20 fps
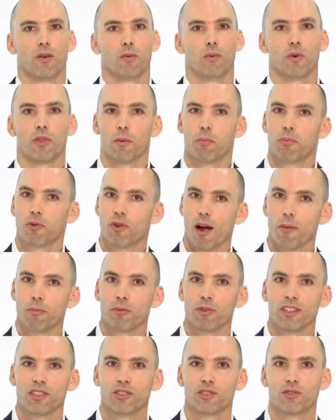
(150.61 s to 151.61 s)
With a
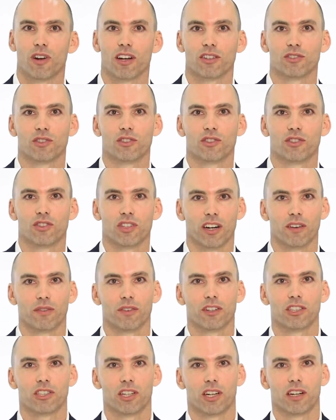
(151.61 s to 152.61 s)
properly structured
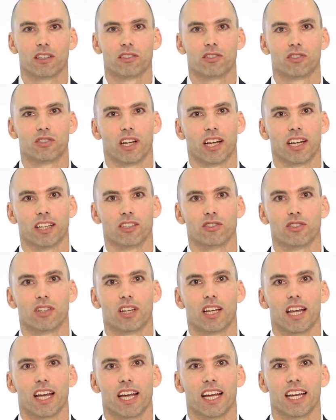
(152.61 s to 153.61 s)
share-for-share exchange,
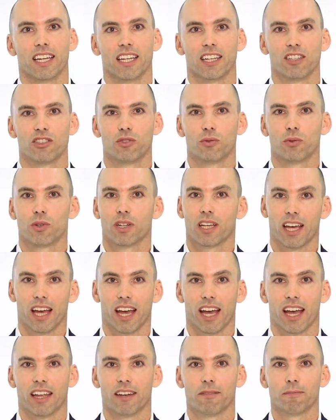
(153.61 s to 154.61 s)
an issuer
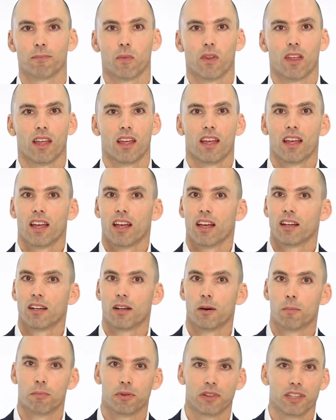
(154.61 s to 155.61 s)
can
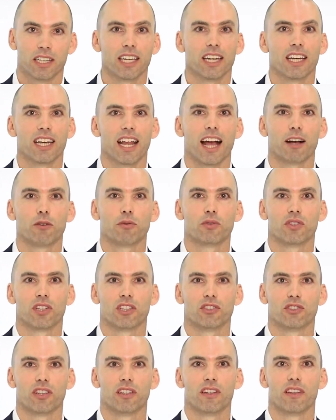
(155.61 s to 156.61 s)
complete an
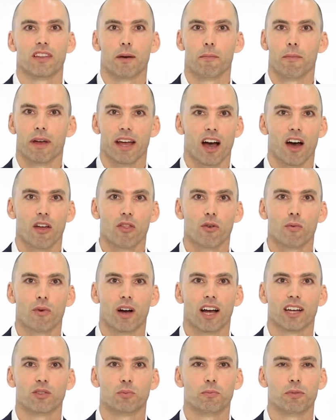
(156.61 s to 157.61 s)
acquisition that may
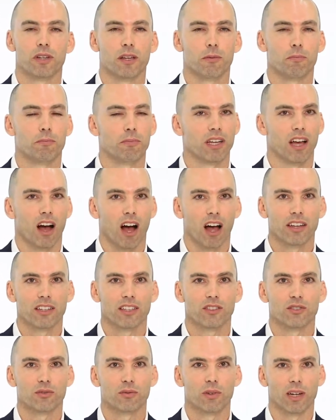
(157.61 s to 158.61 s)
otherwise be beyond
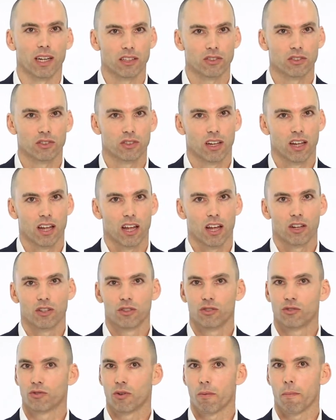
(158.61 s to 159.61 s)
its reach,
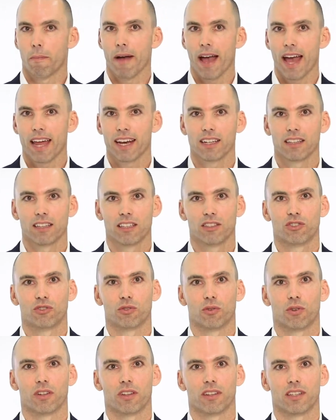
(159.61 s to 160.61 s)
dramatically
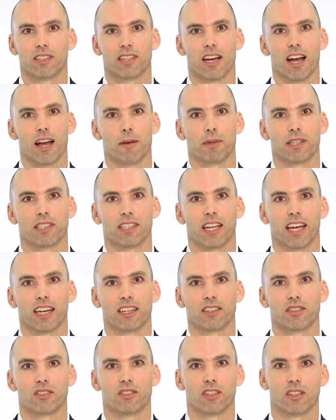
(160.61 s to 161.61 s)
shorten the time it
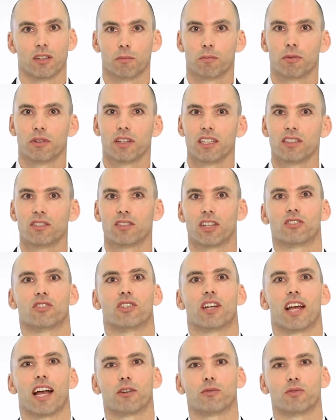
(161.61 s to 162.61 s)
takes to complete such
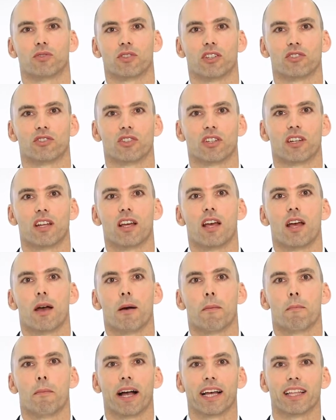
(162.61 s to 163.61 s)
an acquisition
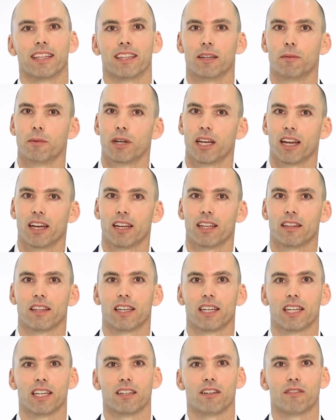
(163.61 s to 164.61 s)
by eliminating the
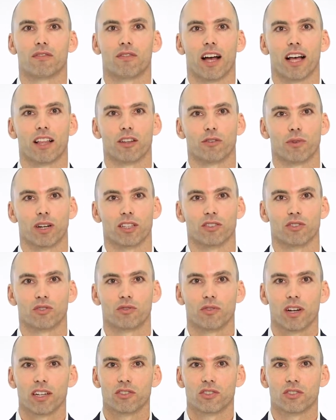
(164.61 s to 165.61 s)
need to file a
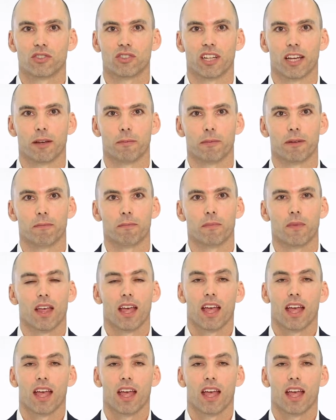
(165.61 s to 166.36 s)
registration statement,